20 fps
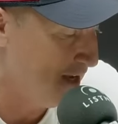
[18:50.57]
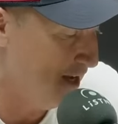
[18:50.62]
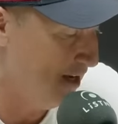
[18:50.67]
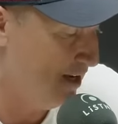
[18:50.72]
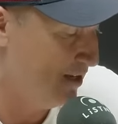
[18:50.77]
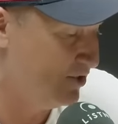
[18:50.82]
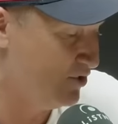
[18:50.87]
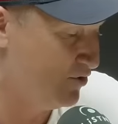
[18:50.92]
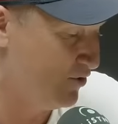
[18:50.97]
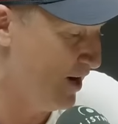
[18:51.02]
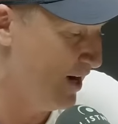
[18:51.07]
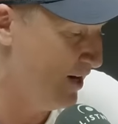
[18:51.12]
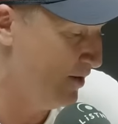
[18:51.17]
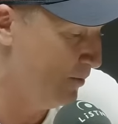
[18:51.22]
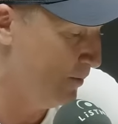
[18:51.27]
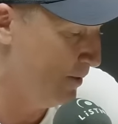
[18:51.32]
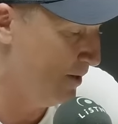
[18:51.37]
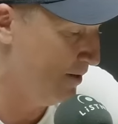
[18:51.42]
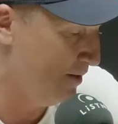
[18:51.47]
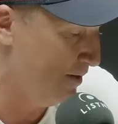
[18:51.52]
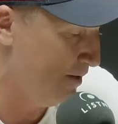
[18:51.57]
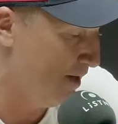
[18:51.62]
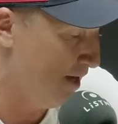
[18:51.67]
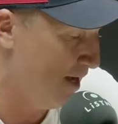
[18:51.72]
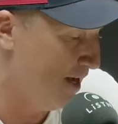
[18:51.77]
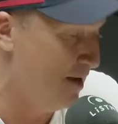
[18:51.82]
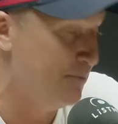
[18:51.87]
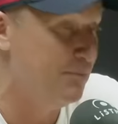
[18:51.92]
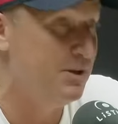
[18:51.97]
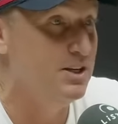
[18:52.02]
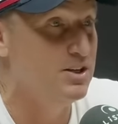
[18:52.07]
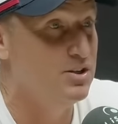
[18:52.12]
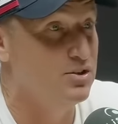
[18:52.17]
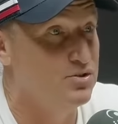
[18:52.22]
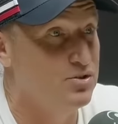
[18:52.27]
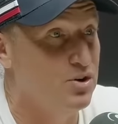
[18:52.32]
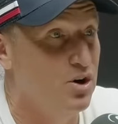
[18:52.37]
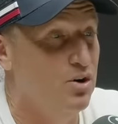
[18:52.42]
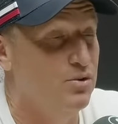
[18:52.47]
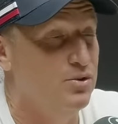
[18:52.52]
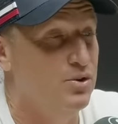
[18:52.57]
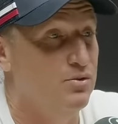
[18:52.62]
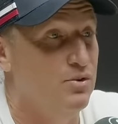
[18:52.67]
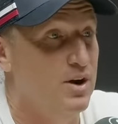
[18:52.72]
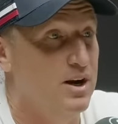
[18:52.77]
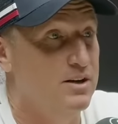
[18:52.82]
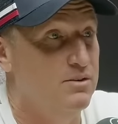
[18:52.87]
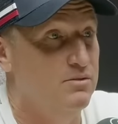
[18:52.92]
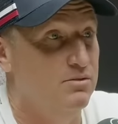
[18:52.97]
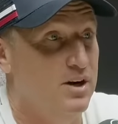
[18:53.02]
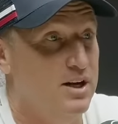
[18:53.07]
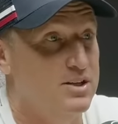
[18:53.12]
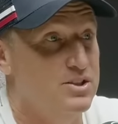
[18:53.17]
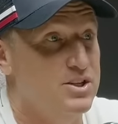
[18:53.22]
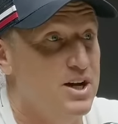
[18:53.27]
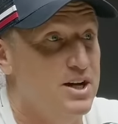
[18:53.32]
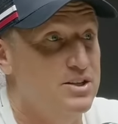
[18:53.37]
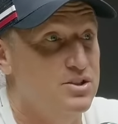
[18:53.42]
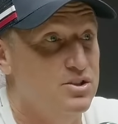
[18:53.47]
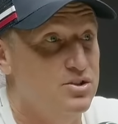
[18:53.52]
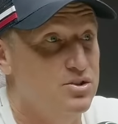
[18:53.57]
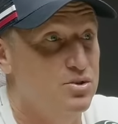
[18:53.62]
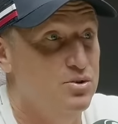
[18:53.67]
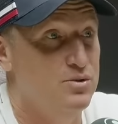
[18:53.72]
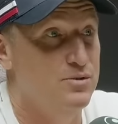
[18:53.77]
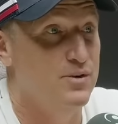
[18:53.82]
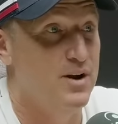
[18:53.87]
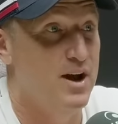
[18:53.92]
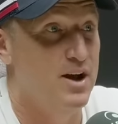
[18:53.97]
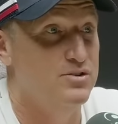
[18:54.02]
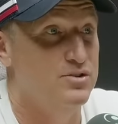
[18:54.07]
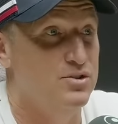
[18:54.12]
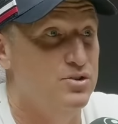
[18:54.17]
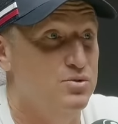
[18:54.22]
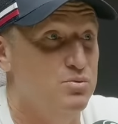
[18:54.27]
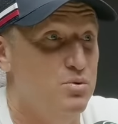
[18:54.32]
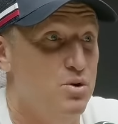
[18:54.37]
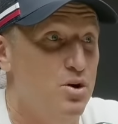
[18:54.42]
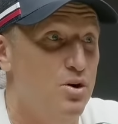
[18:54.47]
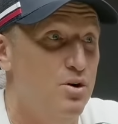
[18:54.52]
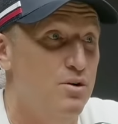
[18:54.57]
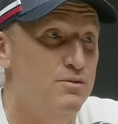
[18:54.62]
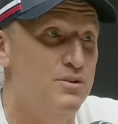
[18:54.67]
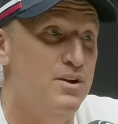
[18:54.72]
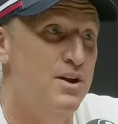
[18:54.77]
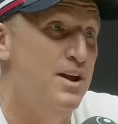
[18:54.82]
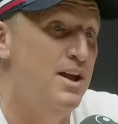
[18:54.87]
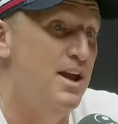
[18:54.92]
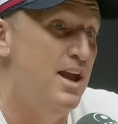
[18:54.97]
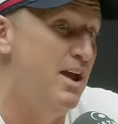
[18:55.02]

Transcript: Uh, Australia were um, in control in the run run chase at two for one hundred and twelve.